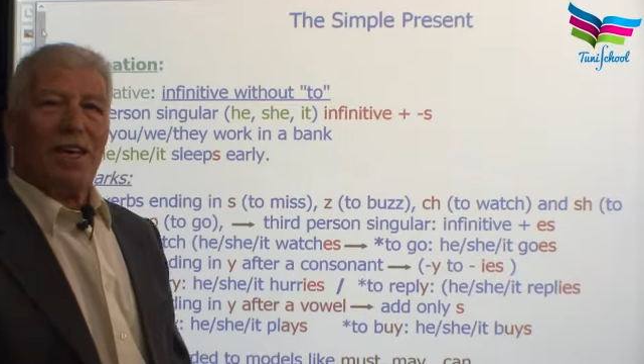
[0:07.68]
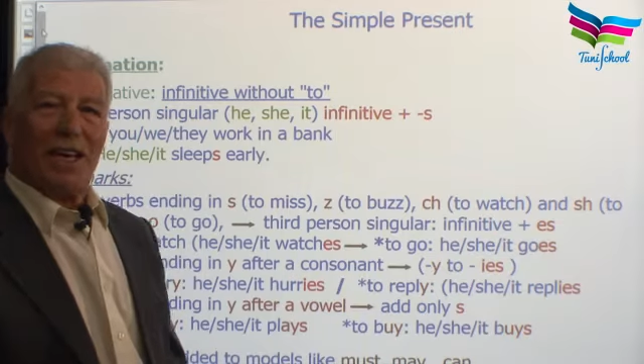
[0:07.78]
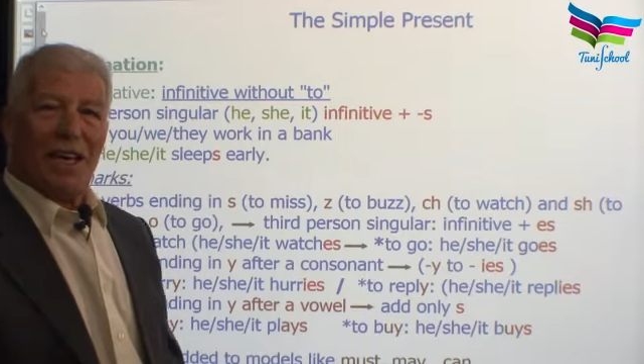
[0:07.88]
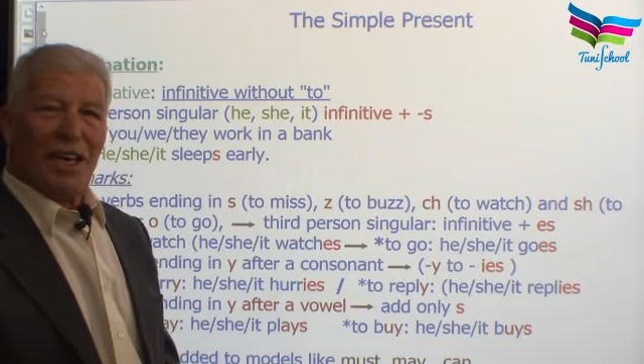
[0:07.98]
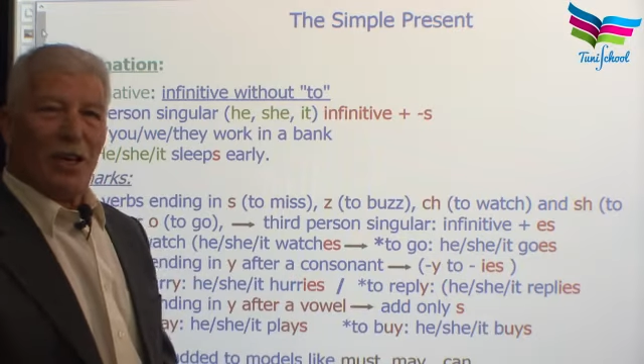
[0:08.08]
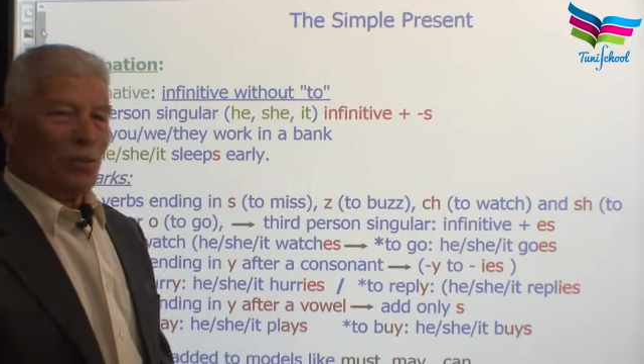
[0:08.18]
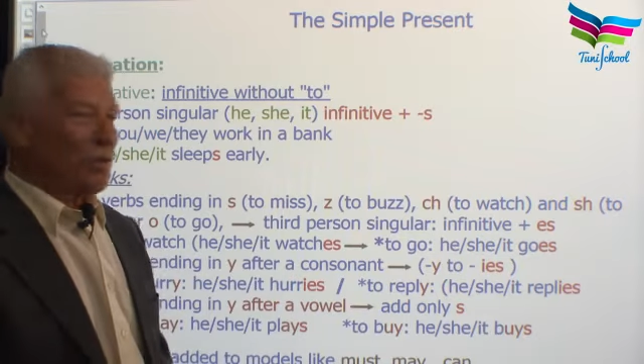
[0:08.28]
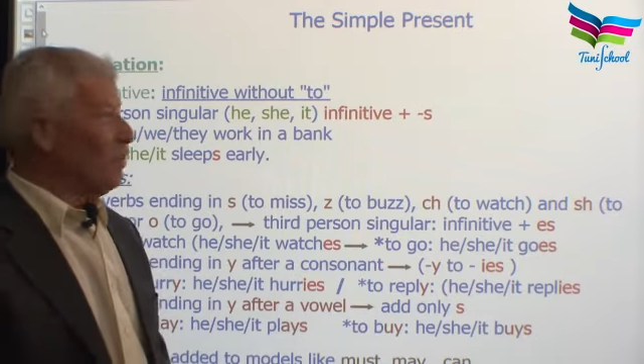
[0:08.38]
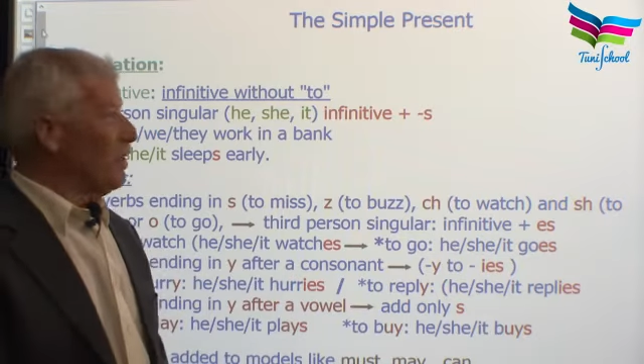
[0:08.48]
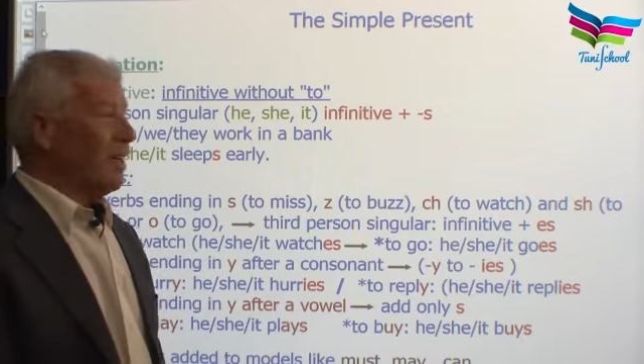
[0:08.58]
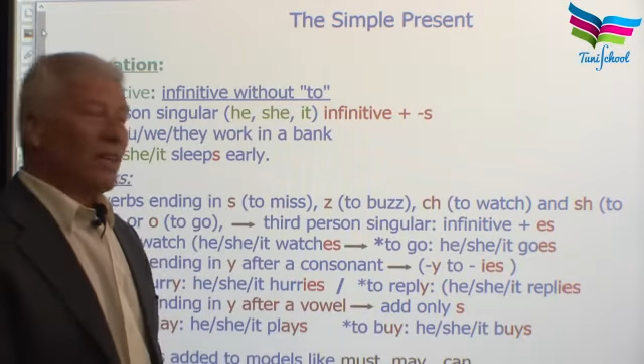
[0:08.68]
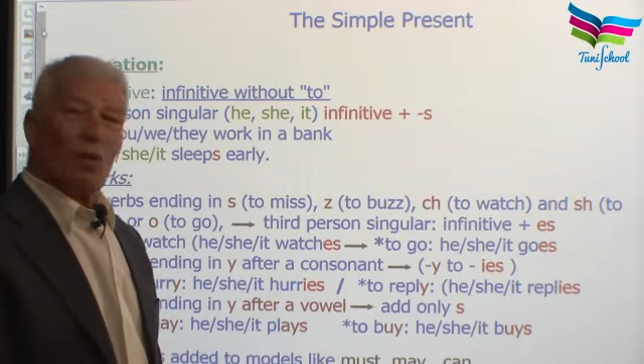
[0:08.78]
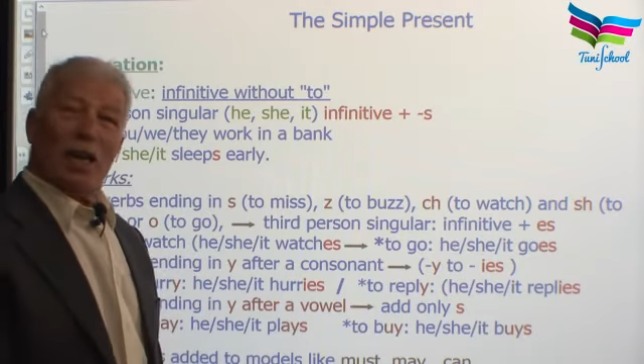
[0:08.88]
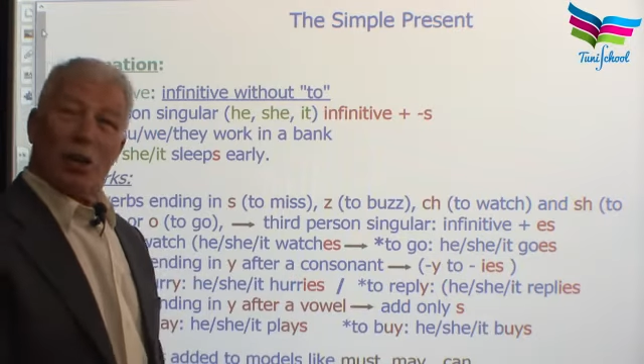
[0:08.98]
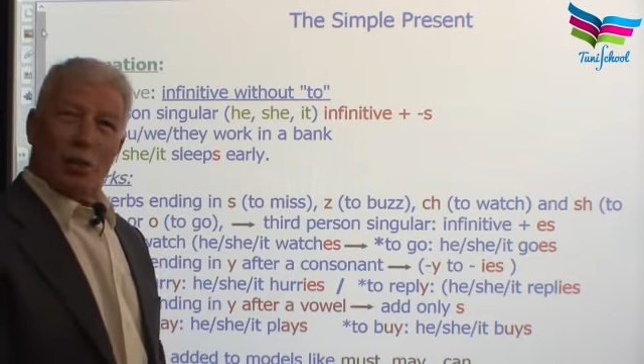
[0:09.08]
Hello, and
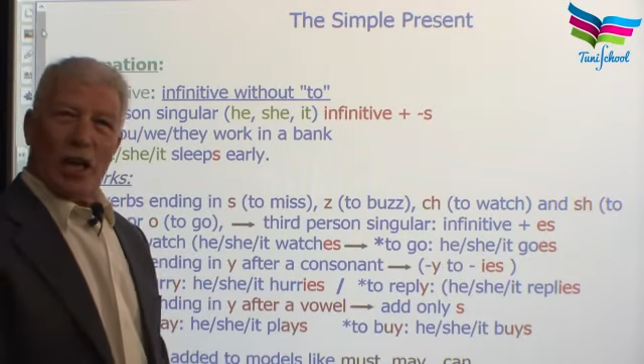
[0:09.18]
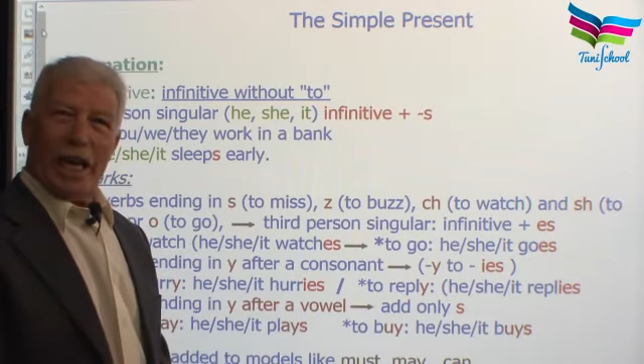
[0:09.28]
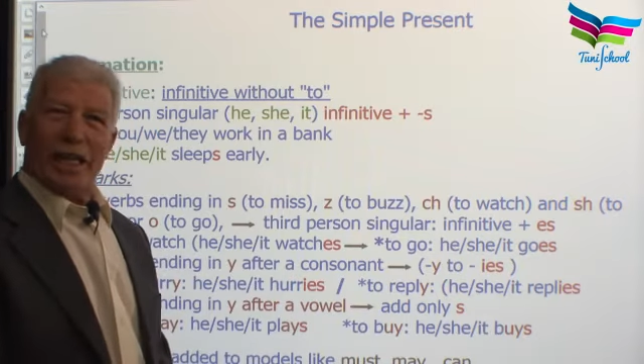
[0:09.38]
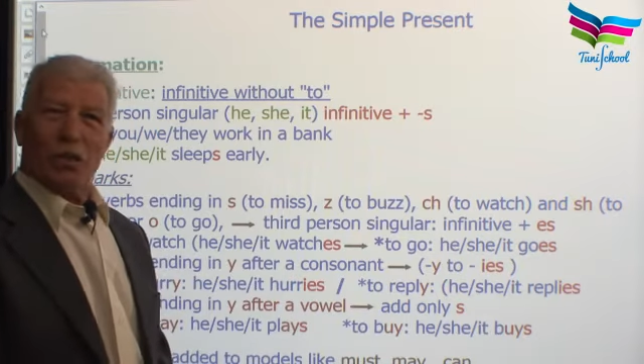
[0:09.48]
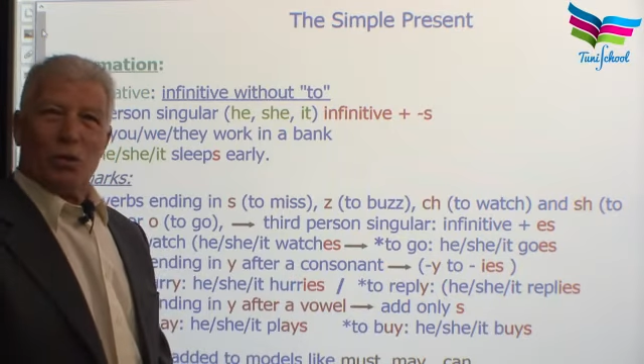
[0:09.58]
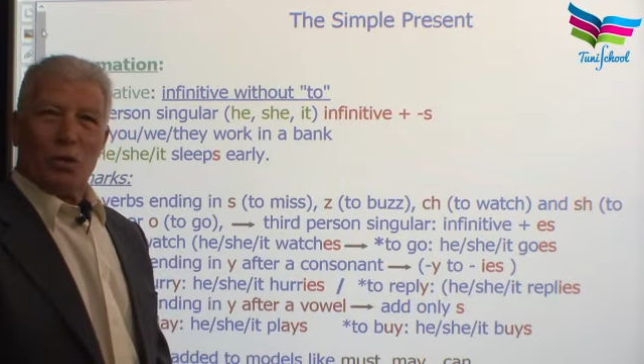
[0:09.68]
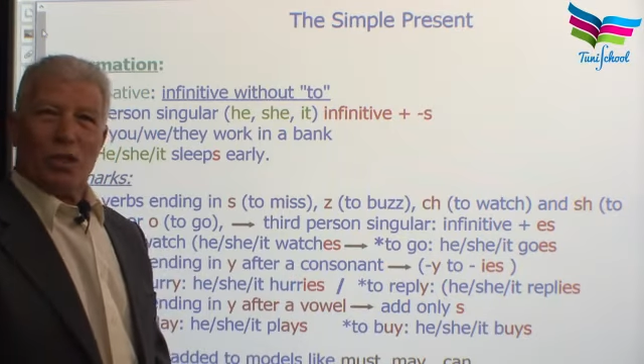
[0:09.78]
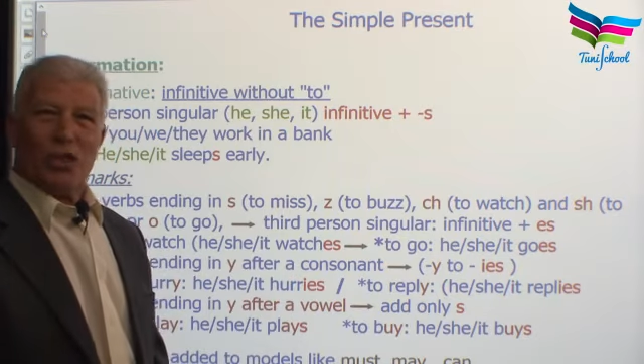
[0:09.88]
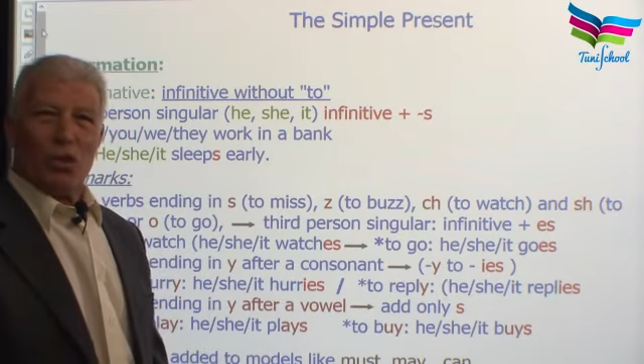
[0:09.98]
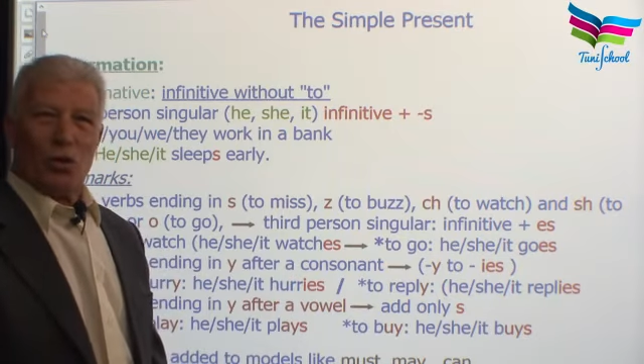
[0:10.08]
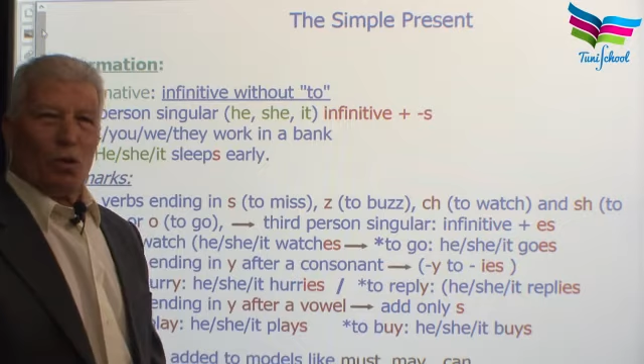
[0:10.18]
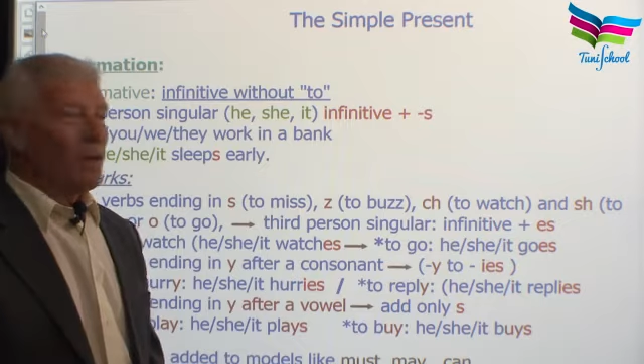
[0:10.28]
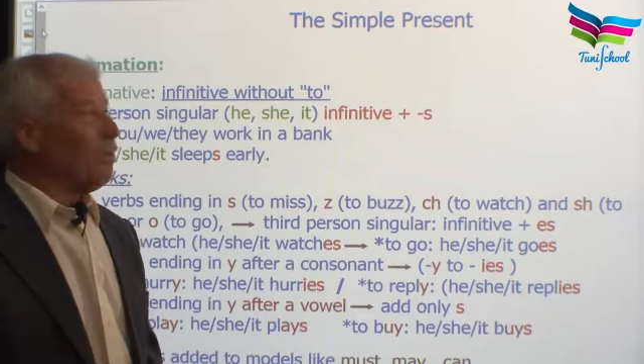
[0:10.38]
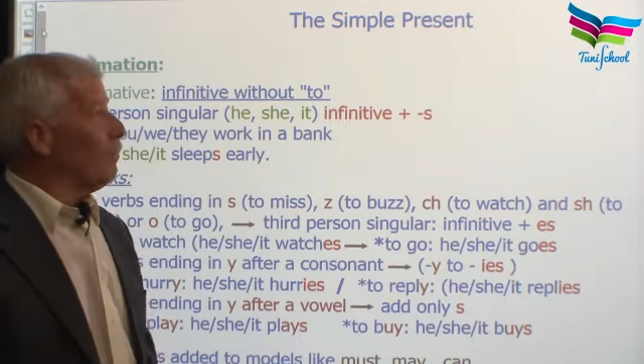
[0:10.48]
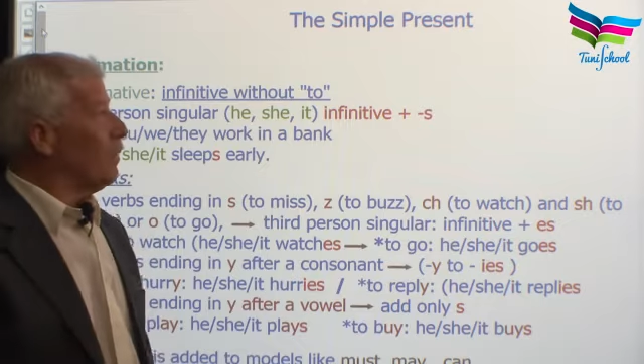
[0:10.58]
welcome again to TuniSchool.